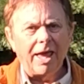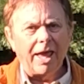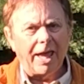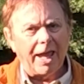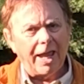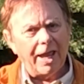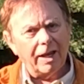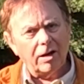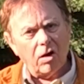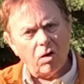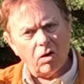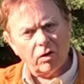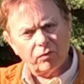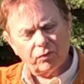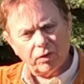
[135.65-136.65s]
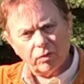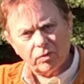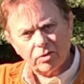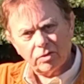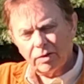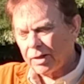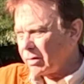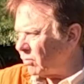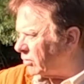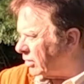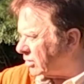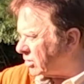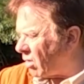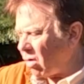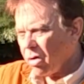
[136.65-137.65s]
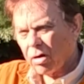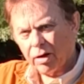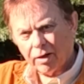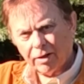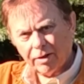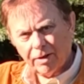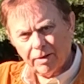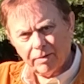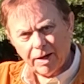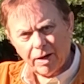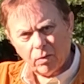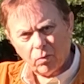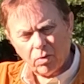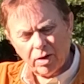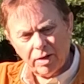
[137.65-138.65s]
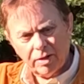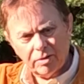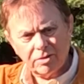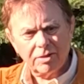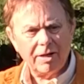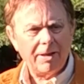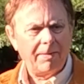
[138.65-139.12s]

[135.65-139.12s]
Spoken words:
and hard focus then on the target downrange.